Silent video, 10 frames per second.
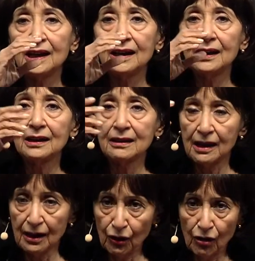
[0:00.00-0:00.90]

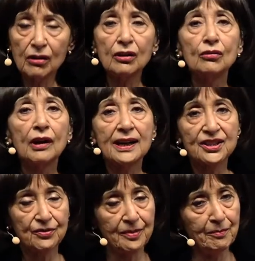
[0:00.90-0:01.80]
a cook who has
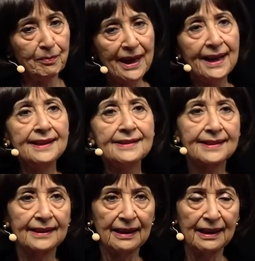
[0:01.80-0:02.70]
to be bathed
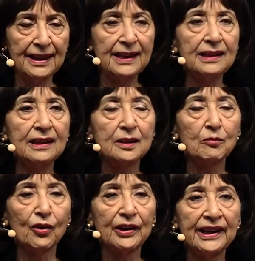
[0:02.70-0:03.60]
and clean in the
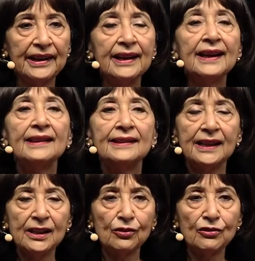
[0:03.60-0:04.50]
morning.
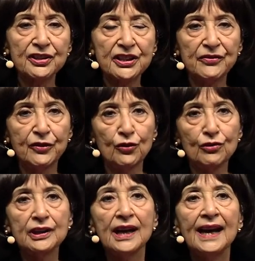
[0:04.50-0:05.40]
Then he cooks his
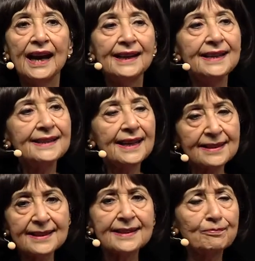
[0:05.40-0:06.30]
food. And he
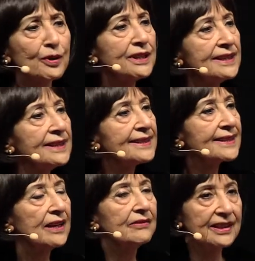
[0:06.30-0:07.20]
doesn't put it in
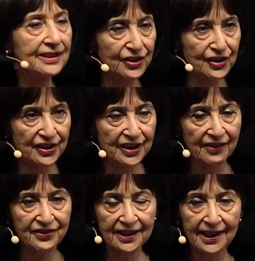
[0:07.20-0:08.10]
serving dishes
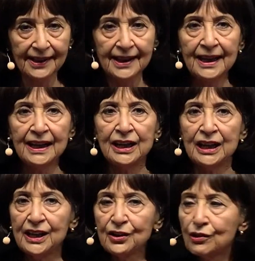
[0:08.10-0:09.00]
after that.
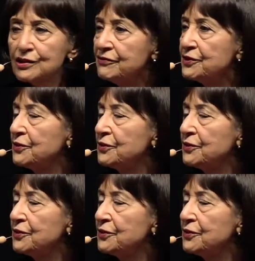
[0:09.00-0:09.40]
In order for the